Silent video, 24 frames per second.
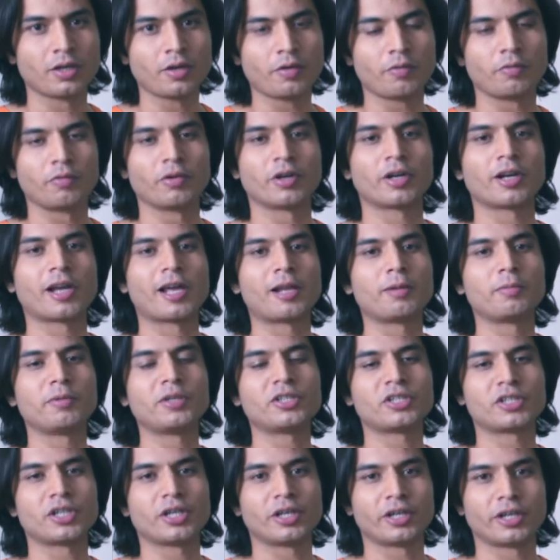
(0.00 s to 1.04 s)
where I'll be
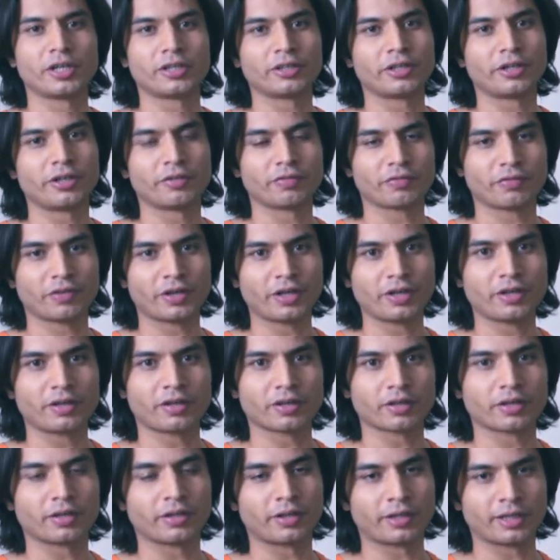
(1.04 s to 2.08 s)
sharing the different
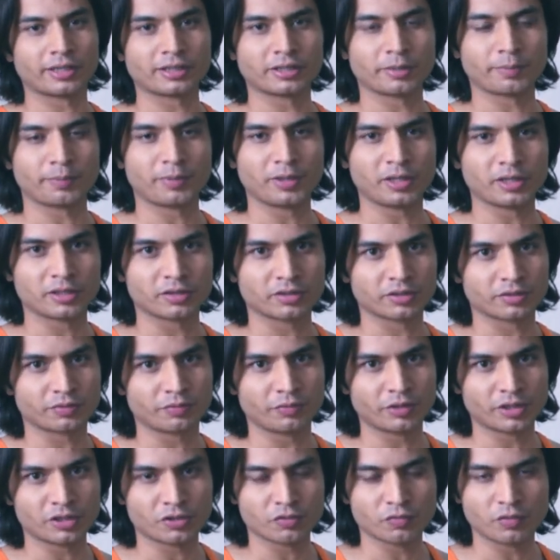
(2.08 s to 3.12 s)
recipes
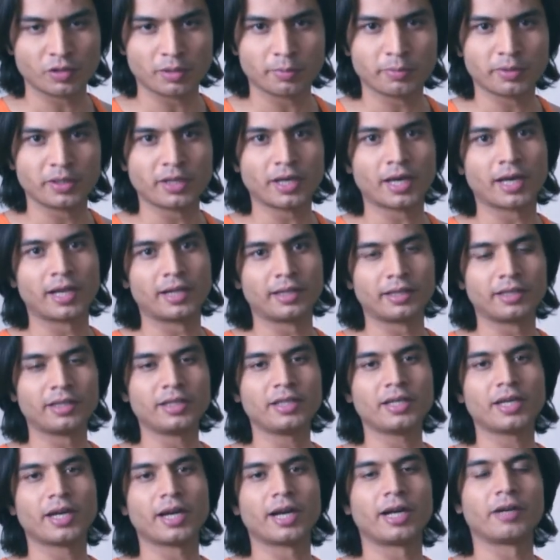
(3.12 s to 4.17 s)
which will be
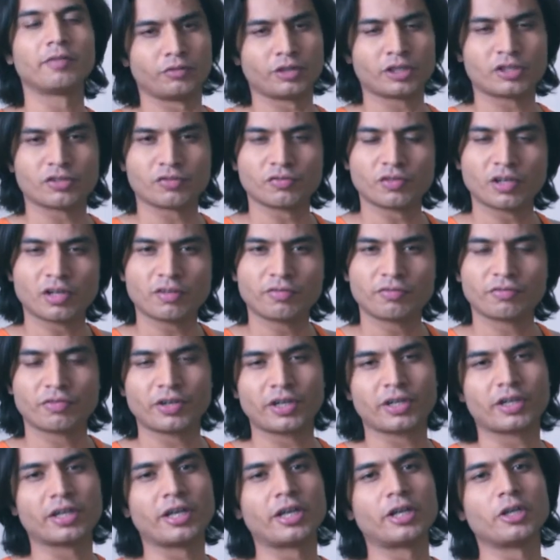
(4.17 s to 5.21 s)
healthy and which will
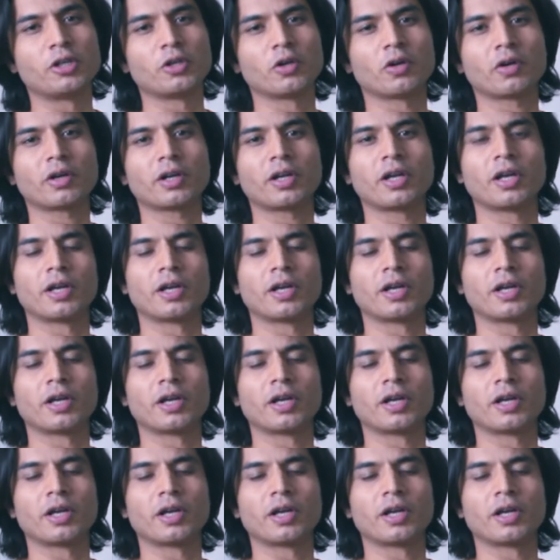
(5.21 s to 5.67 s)
fit in your